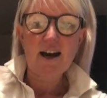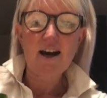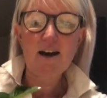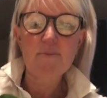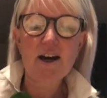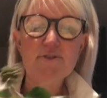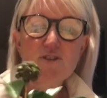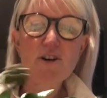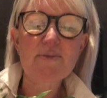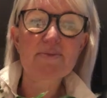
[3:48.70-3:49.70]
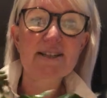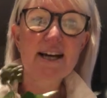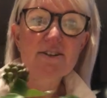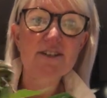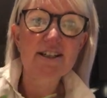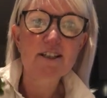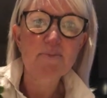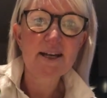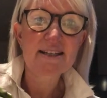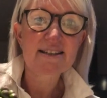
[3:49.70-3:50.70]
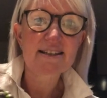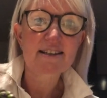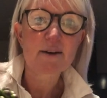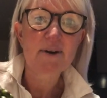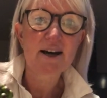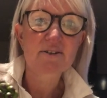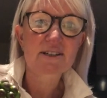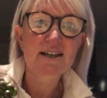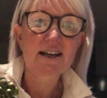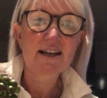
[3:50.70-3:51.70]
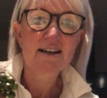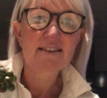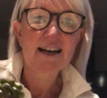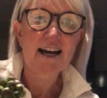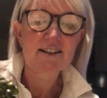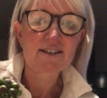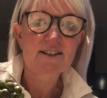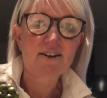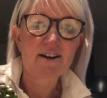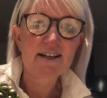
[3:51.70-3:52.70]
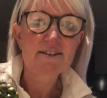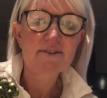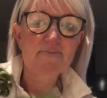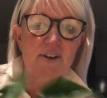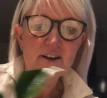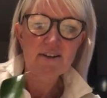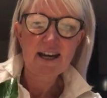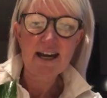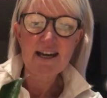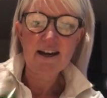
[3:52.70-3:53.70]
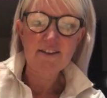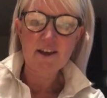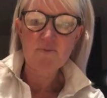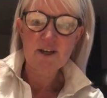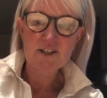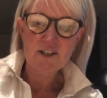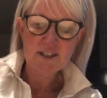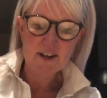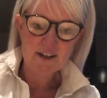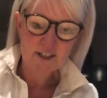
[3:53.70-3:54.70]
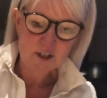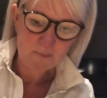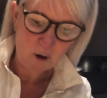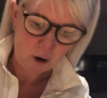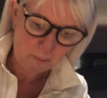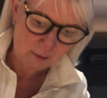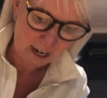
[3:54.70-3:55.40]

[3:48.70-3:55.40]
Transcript: I've trimmed them down to little pieces about that size, okay, and then we're just going to pop